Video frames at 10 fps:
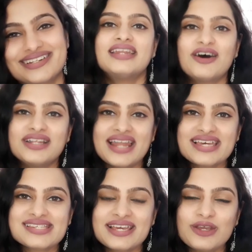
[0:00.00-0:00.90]
Now the
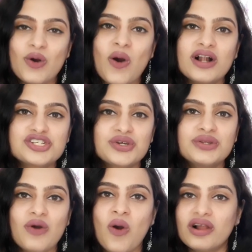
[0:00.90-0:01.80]
next thing you all should
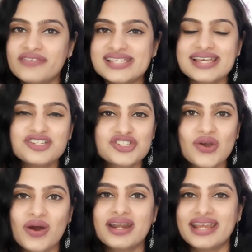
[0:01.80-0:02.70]
always
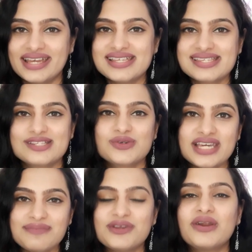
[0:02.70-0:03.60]
ensure is to
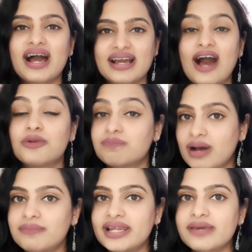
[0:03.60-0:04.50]
keep your account
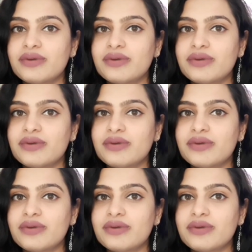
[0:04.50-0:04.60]
public,